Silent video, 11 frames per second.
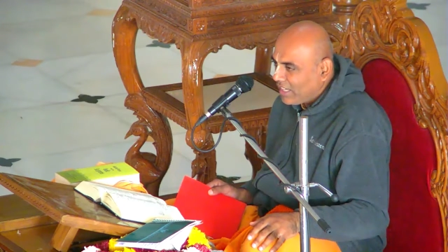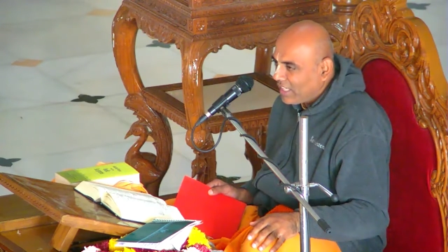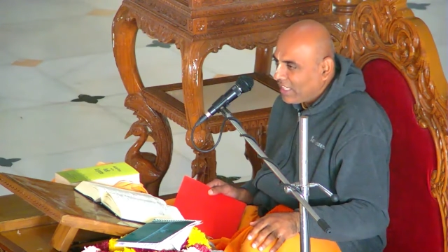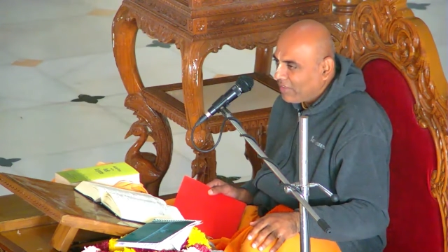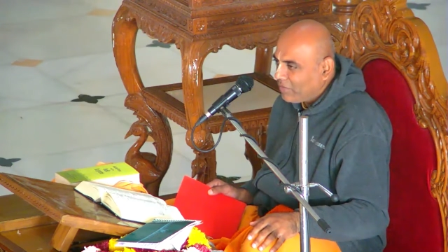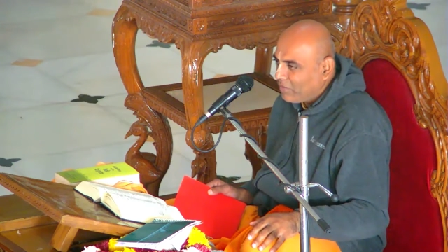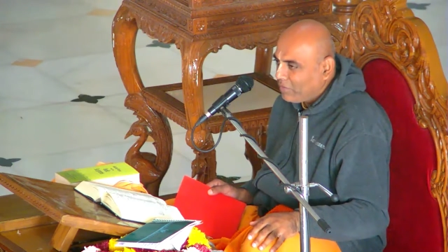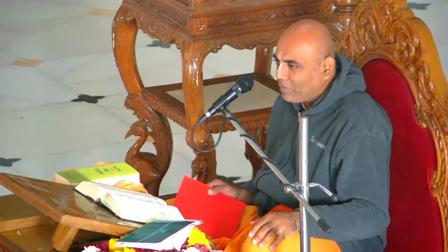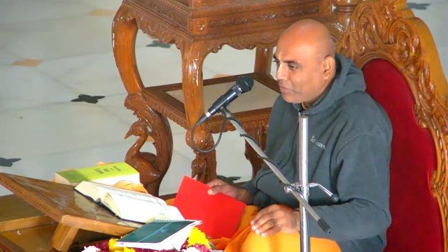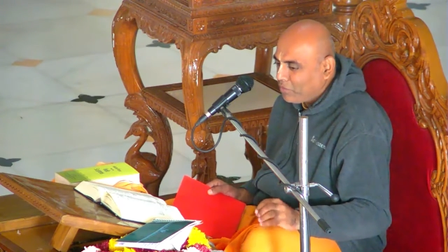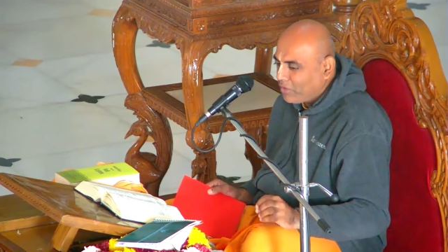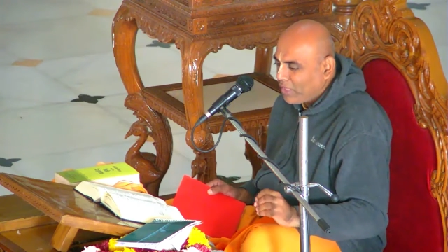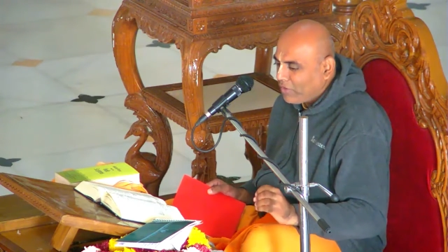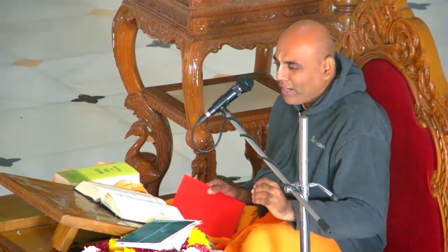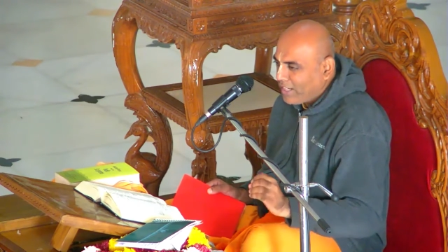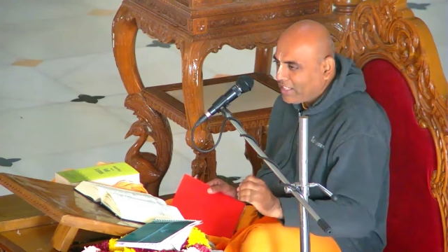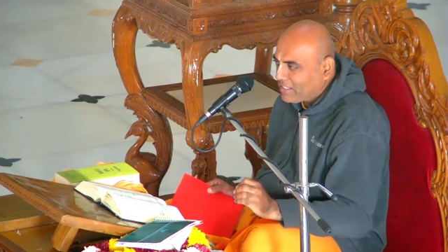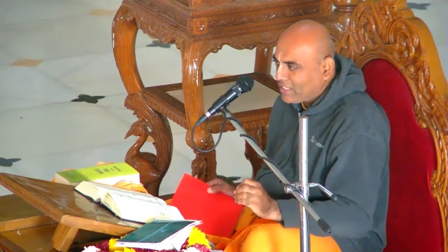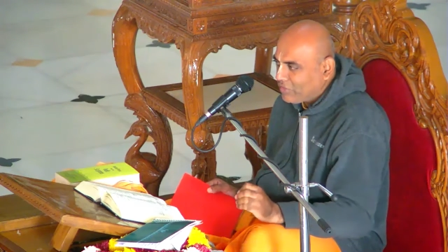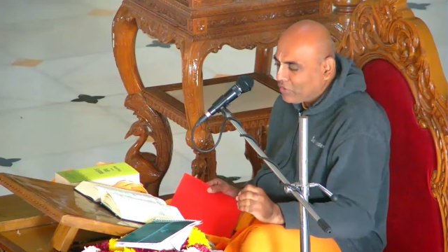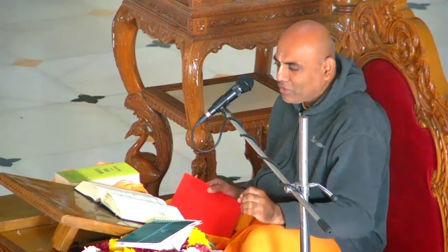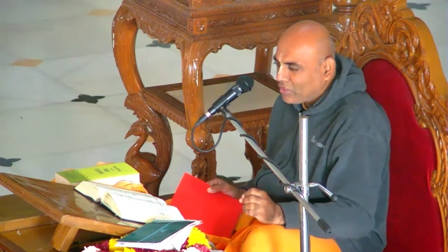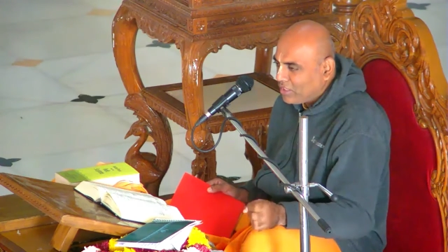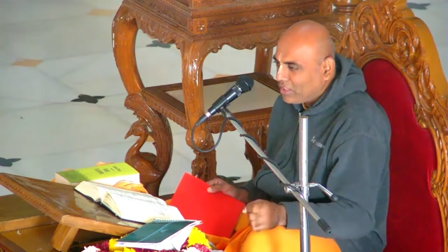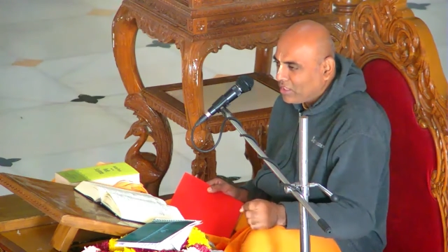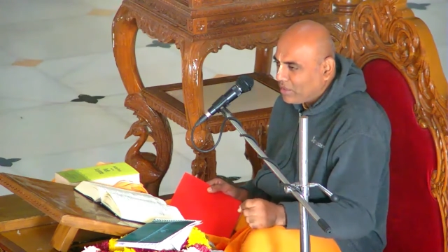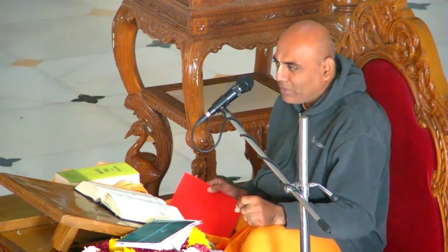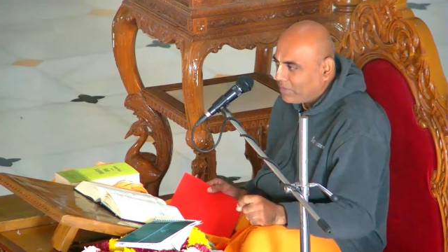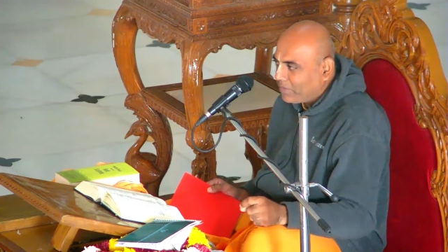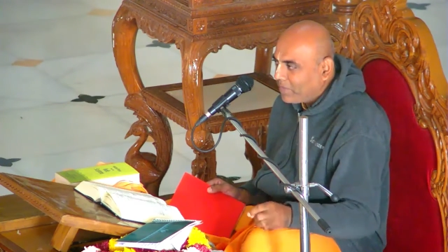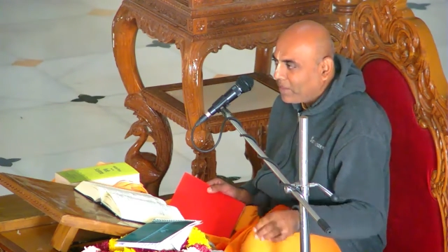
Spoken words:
And through their writings, if you study them,